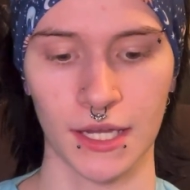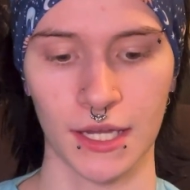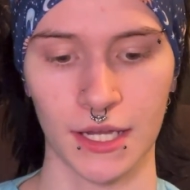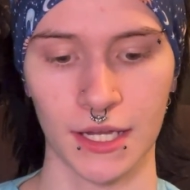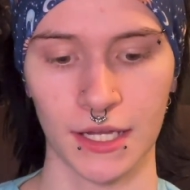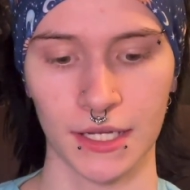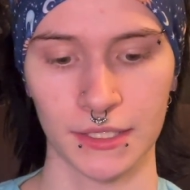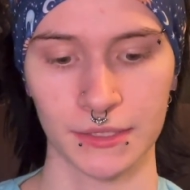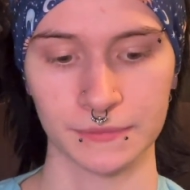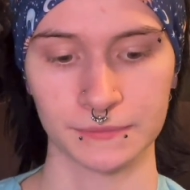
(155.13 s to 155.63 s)

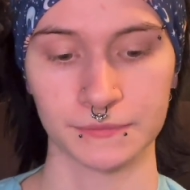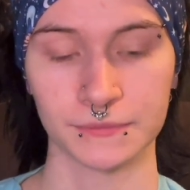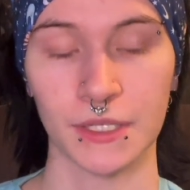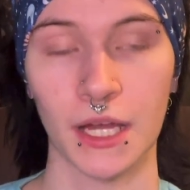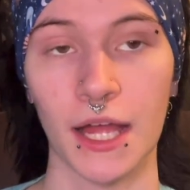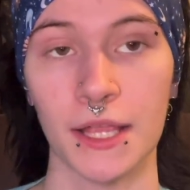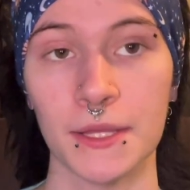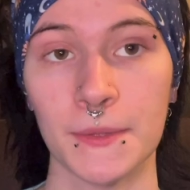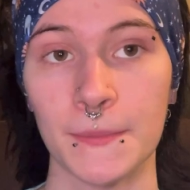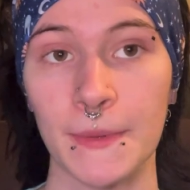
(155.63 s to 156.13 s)
On
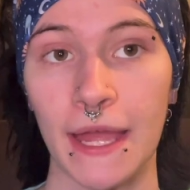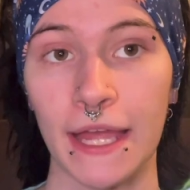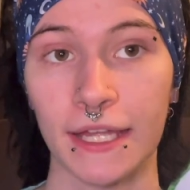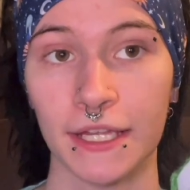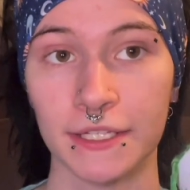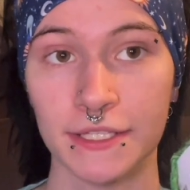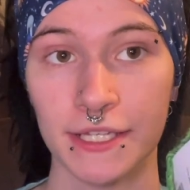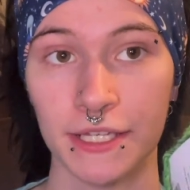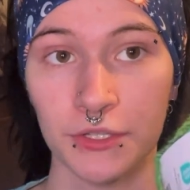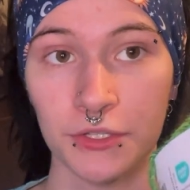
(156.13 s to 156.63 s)
the
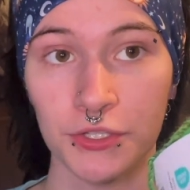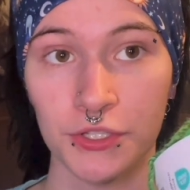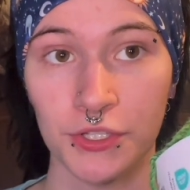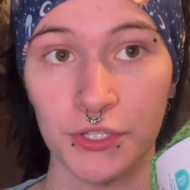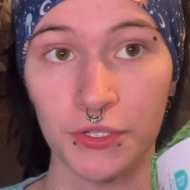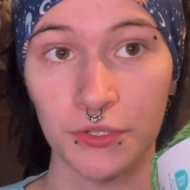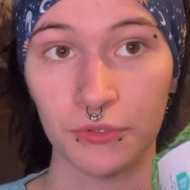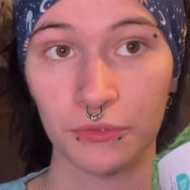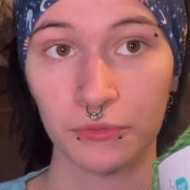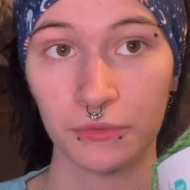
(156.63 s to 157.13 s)
back it tells
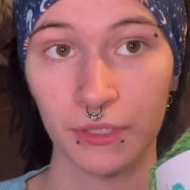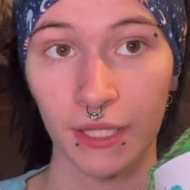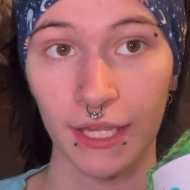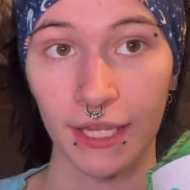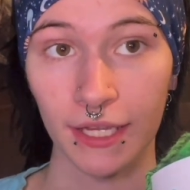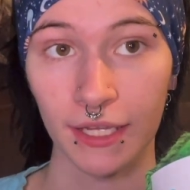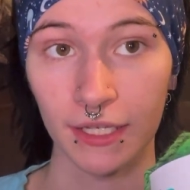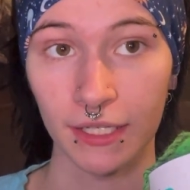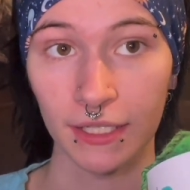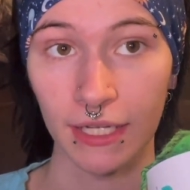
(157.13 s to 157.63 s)
you
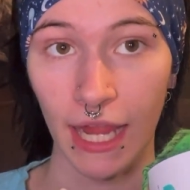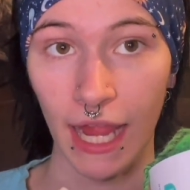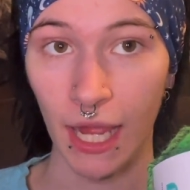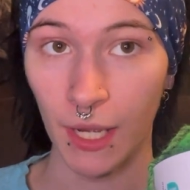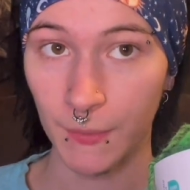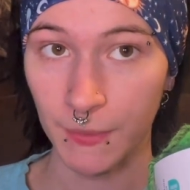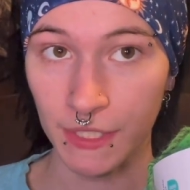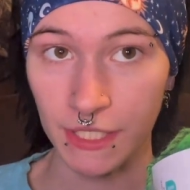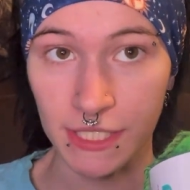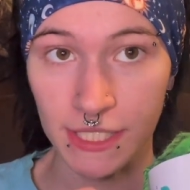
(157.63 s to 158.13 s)
like
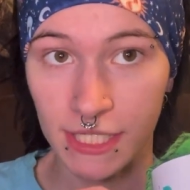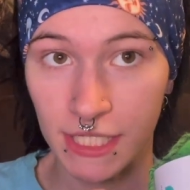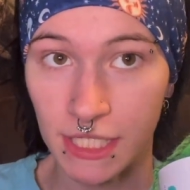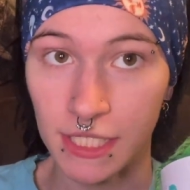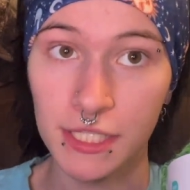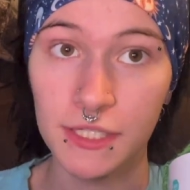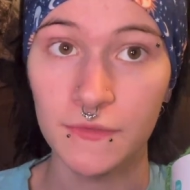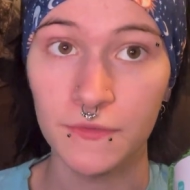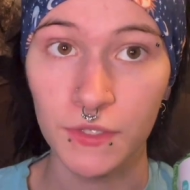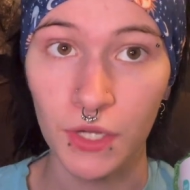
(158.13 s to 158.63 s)
how many
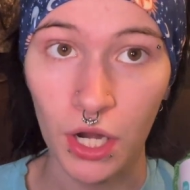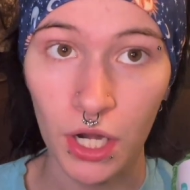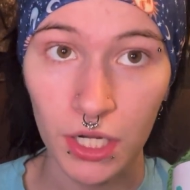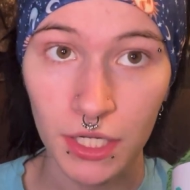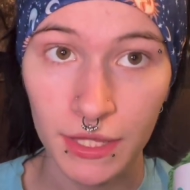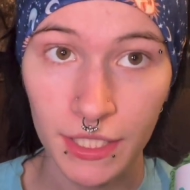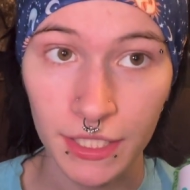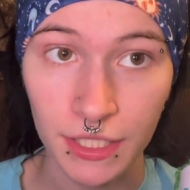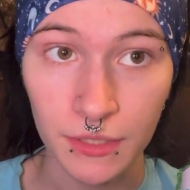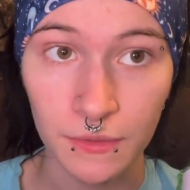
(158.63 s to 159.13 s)
skeins of
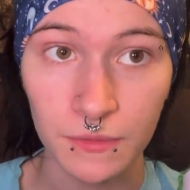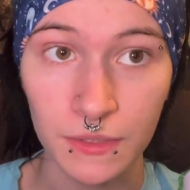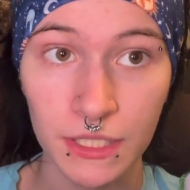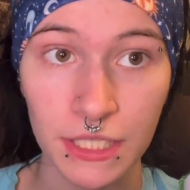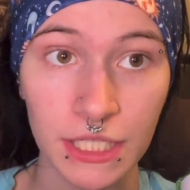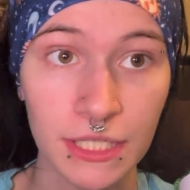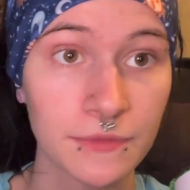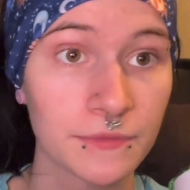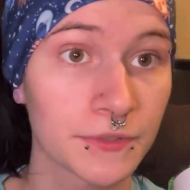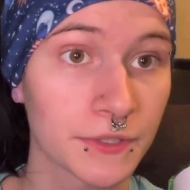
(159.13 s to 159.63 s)
yarn that you would
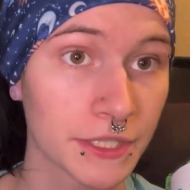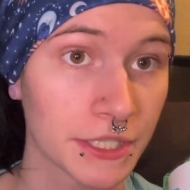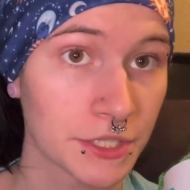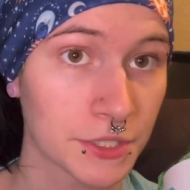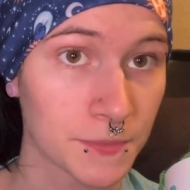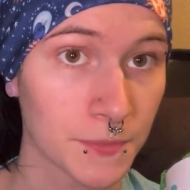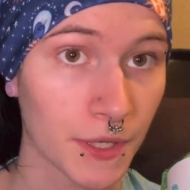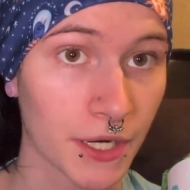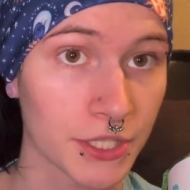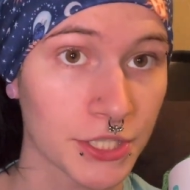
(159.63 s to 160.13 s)
need for
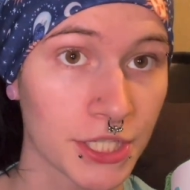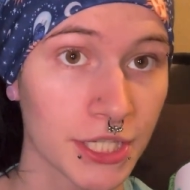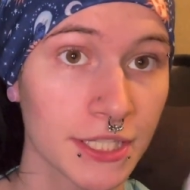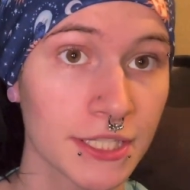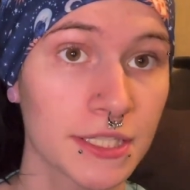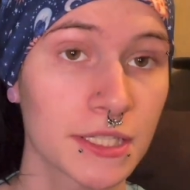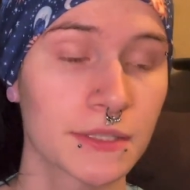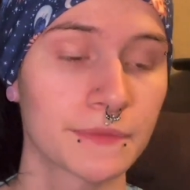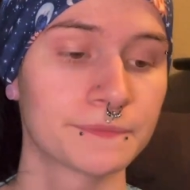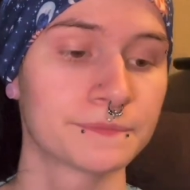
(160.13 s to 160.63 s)
each
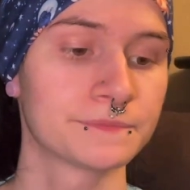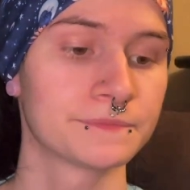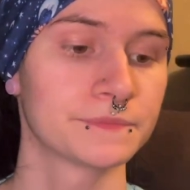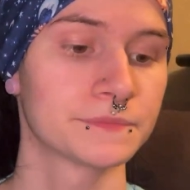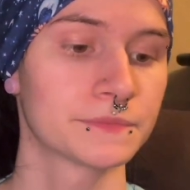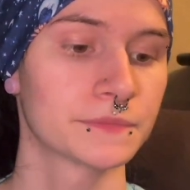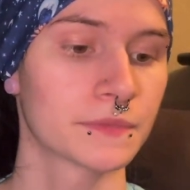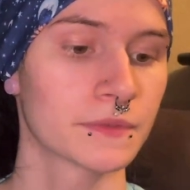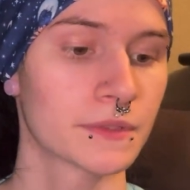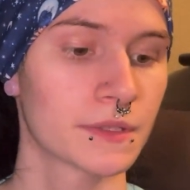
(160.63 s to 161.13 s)
project.
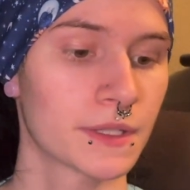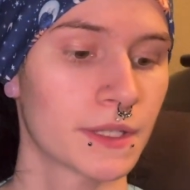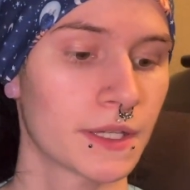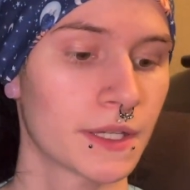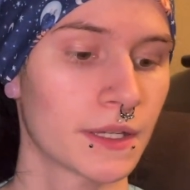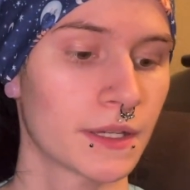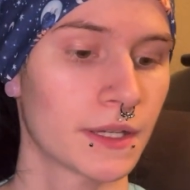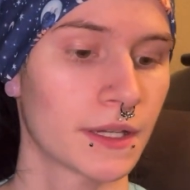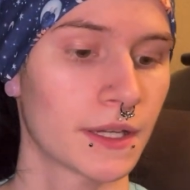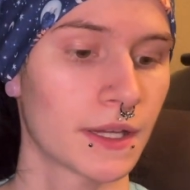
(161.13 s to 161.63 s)

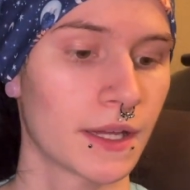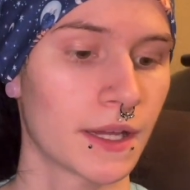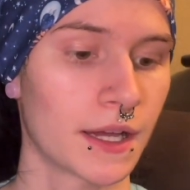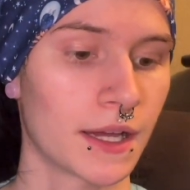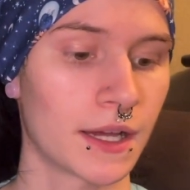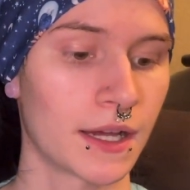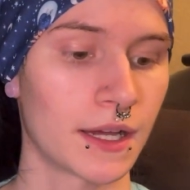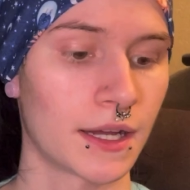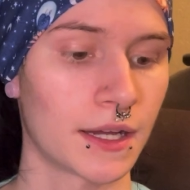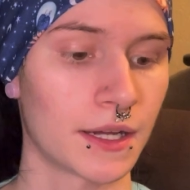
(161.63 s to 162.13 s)

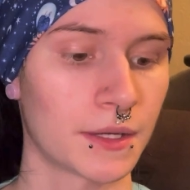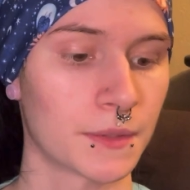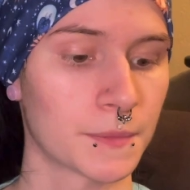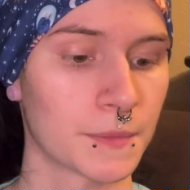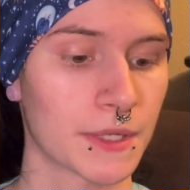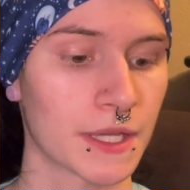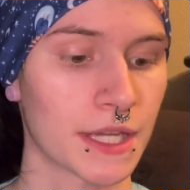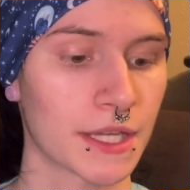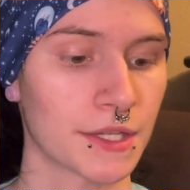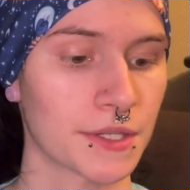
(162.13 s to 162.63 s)

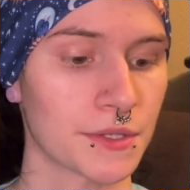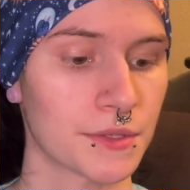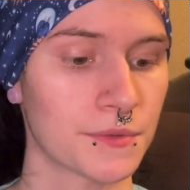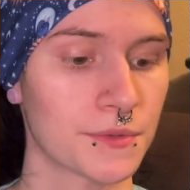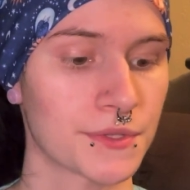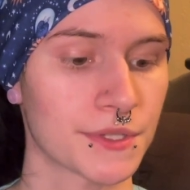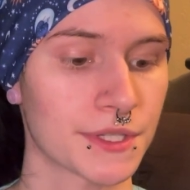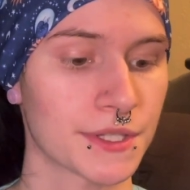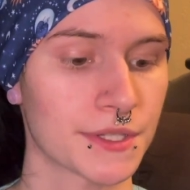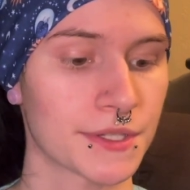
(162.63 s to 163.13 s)
It
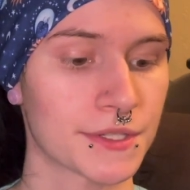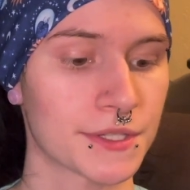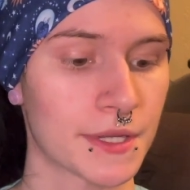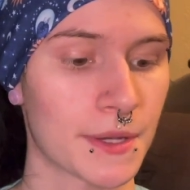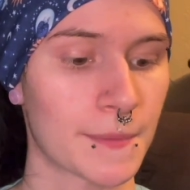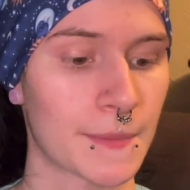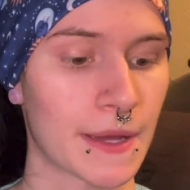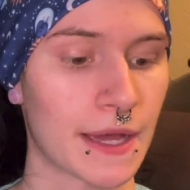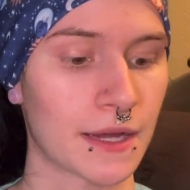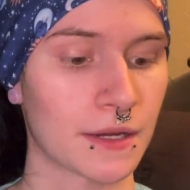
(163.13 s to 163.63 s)
uses
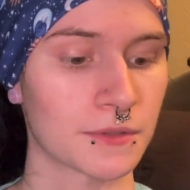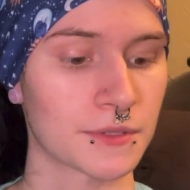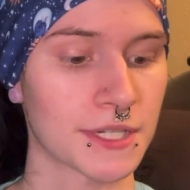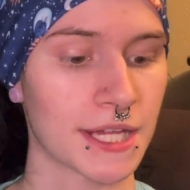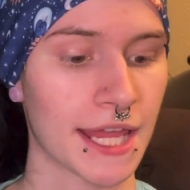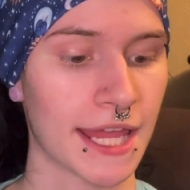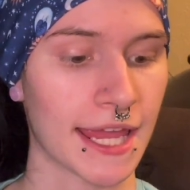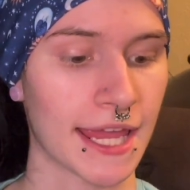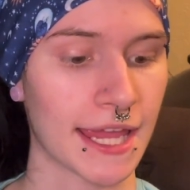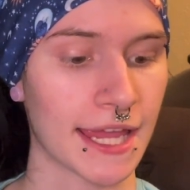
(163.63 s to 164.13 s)
about
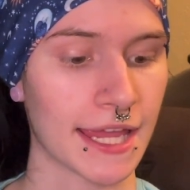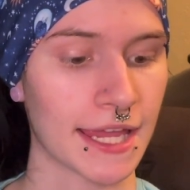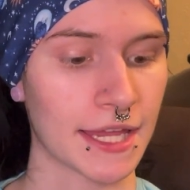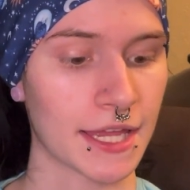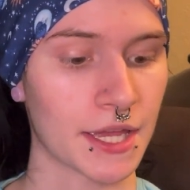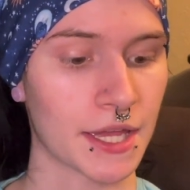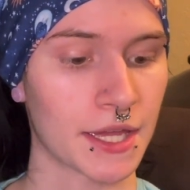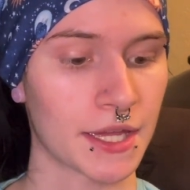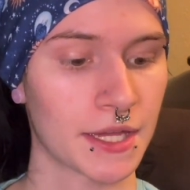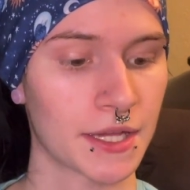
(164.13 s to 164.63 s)

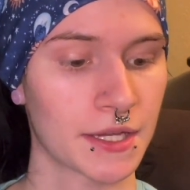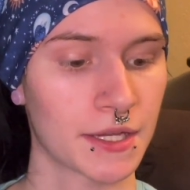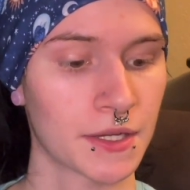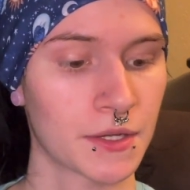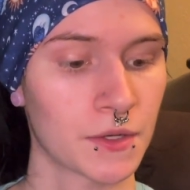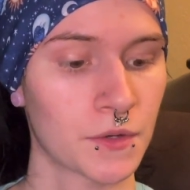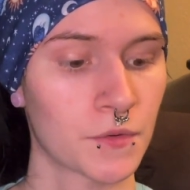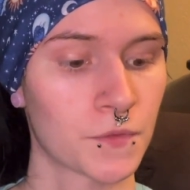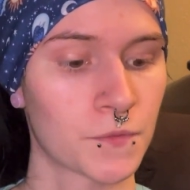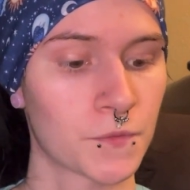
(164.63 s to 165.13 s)
a
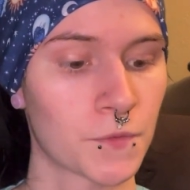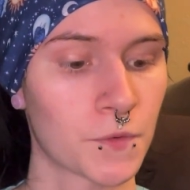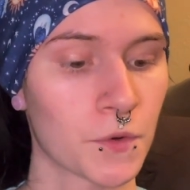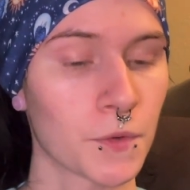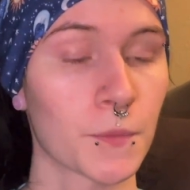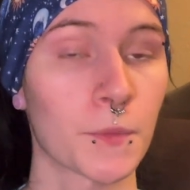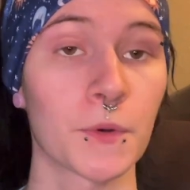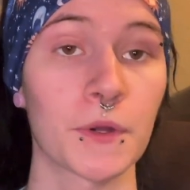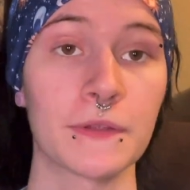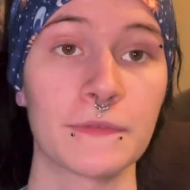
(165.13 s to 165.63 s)

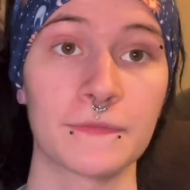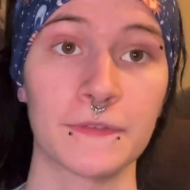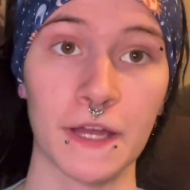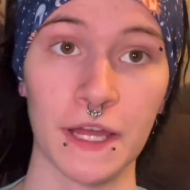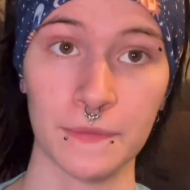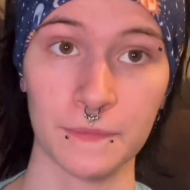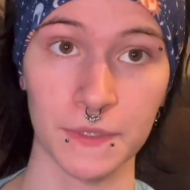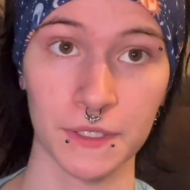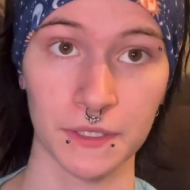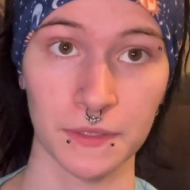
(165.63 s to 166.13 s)

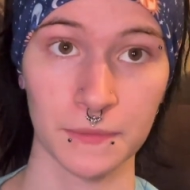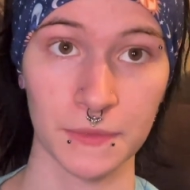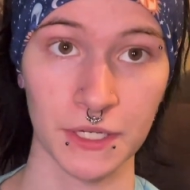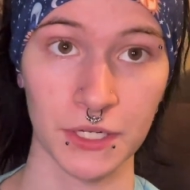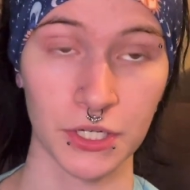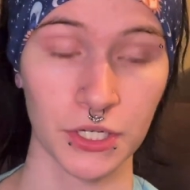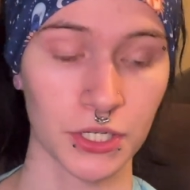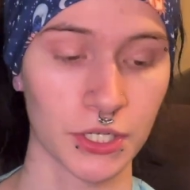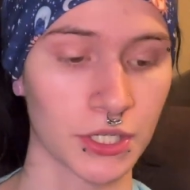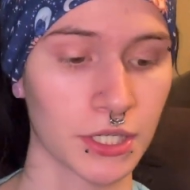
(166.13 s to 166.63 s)
4.5
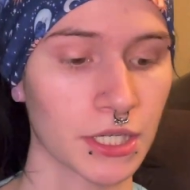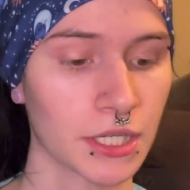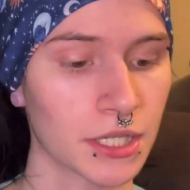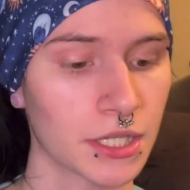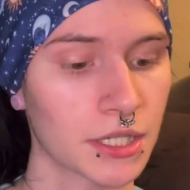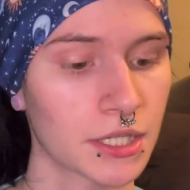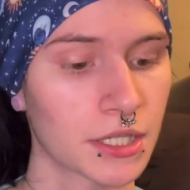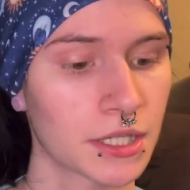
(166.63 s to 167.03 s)
millimeter hook